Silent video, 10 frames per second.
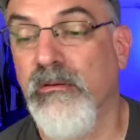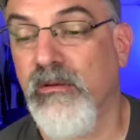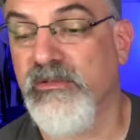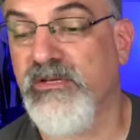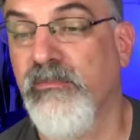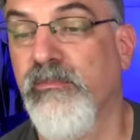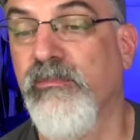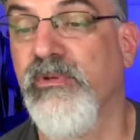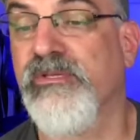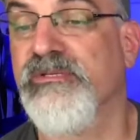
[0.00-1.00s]
I'm just gonna
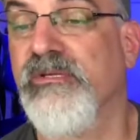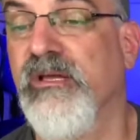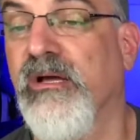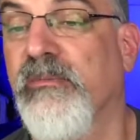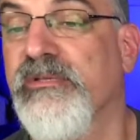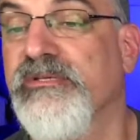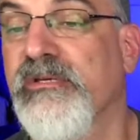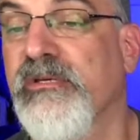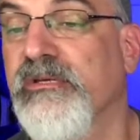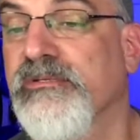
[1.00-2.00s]
put this in the comments, I
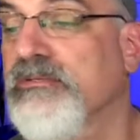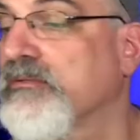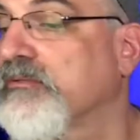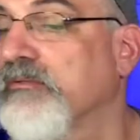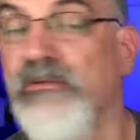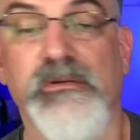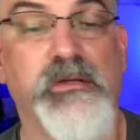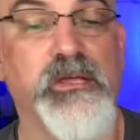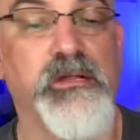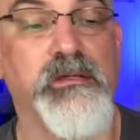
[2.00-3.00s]
guess.
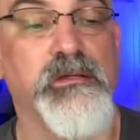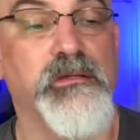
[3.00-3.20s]
Or can I?